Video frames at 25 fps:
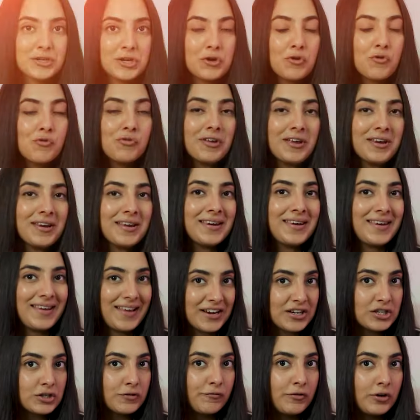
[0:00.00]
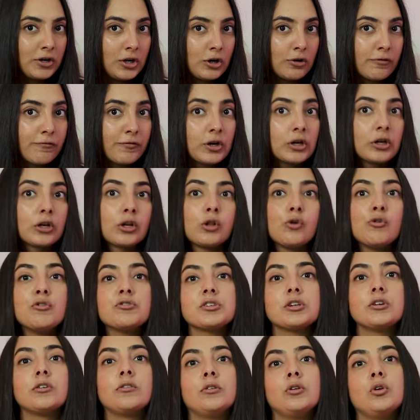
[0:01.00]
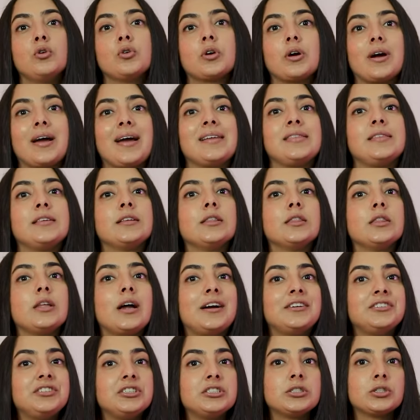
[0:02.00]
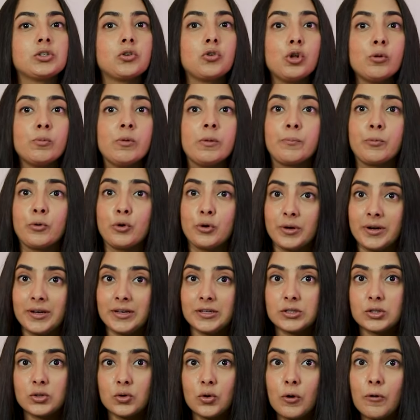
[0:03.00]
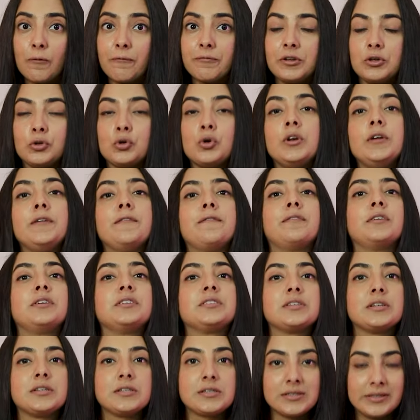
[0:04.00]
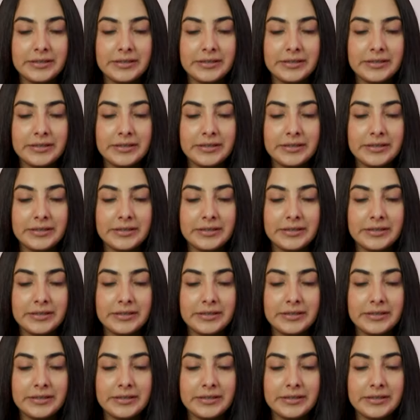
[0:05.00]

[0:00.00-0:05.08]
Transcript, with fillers: Tune in in next video for a closer look at the largest global protest of the 21st